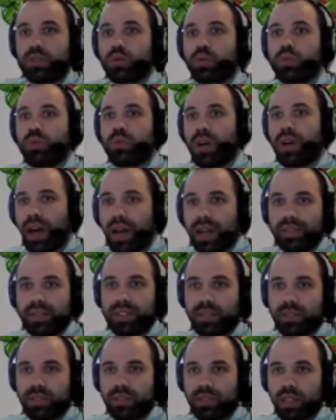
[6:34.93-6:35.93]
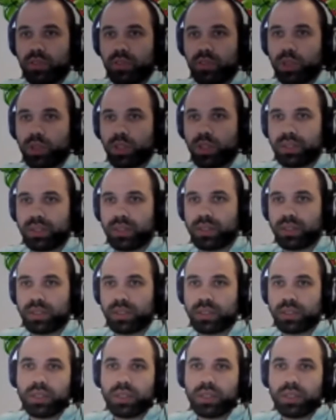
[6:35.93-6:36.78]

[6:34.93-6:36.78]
to high integrity level processes.